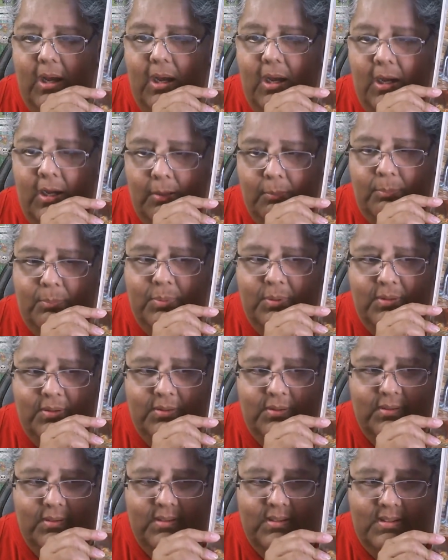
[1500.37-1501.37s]
up
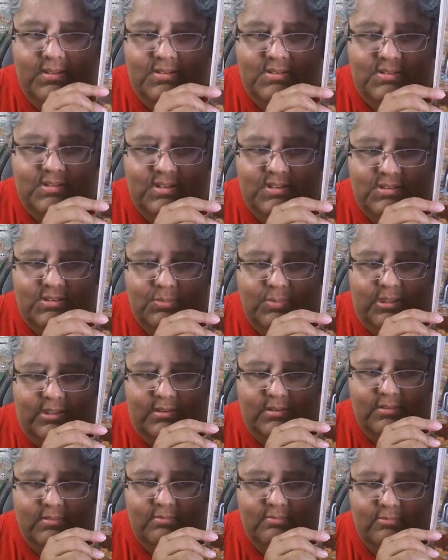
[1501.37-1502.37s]
is this one,
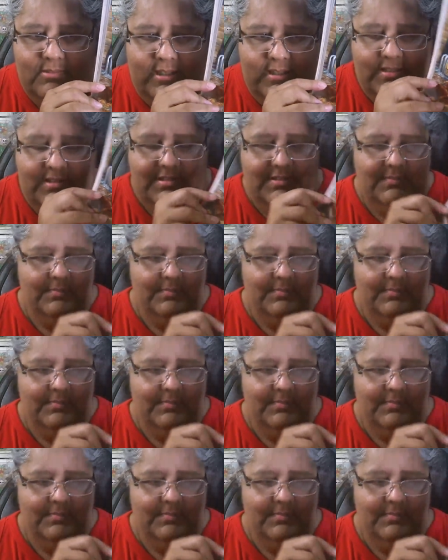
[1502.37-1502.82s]
right?